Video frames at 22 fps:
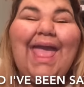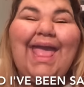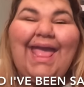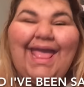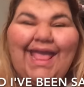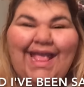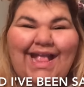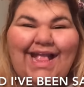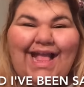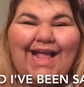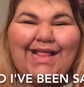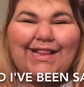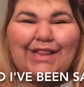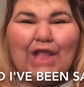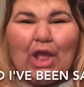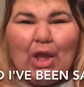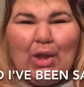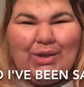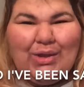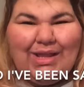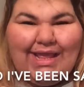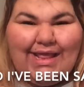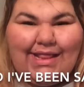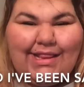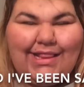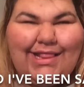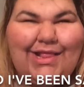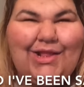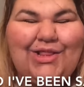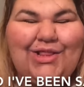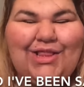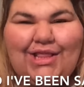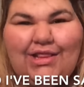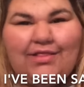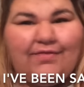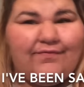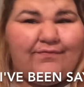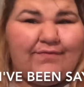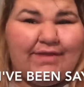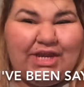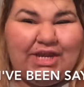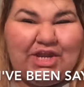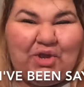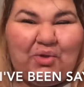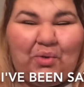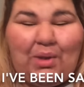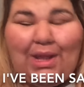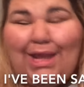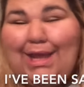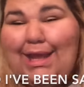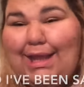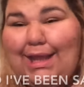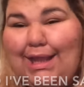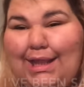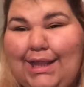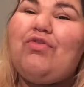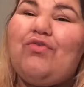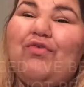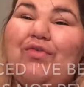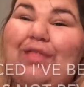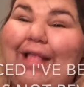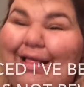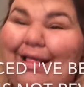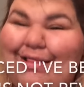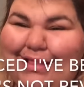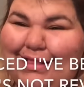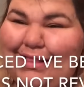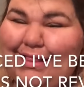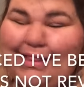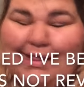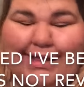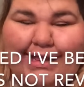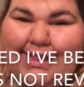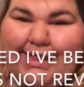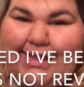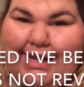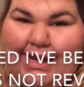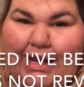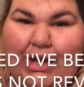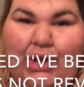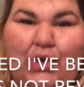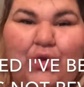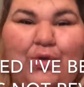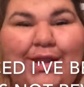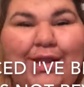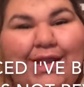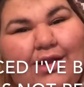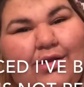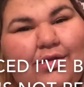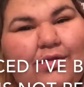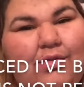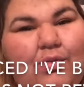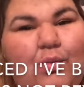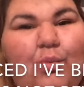Hey guys, okay, so this video is 2016 New Year